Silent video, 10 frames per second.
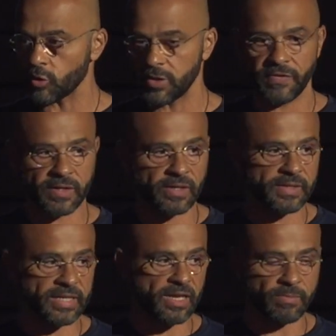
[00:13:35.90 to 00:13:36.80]
how difficult
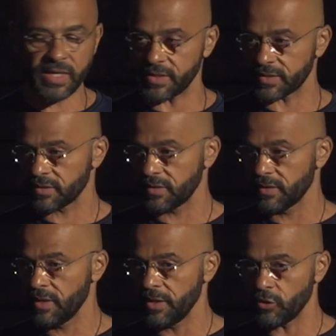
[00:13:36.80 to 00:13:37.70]
the game is.
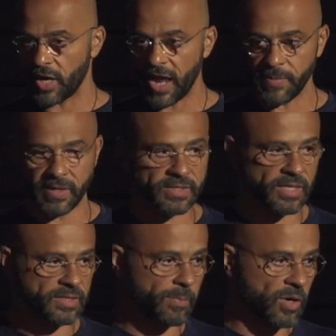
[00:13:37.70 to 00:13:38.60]
Your happiness
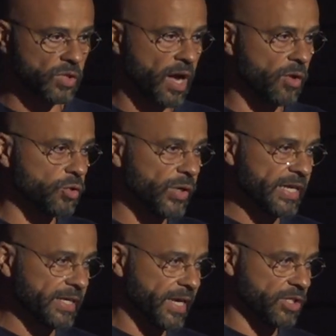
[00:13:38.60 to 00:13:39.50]
is about how you
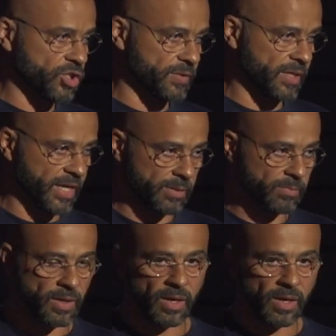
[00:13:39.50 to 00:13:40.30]
engage in the game.